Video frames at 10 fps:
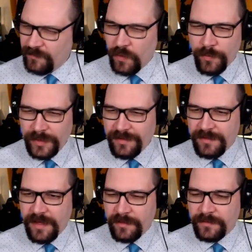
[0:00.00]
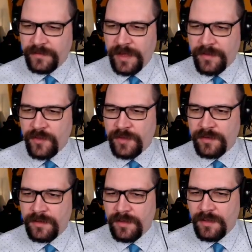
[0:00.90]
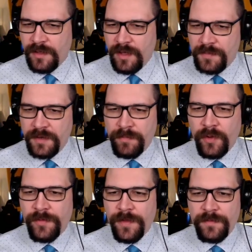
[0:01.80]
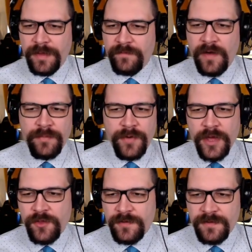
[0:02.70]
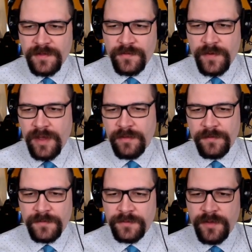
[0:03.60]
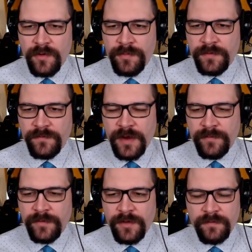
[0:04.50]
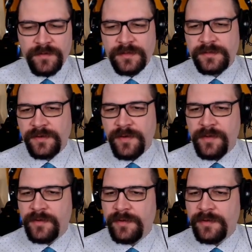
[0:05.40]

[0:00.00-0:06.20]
with the sound of the engine, with the polyrhythmic vibrations that rattle through the open framework of the interior.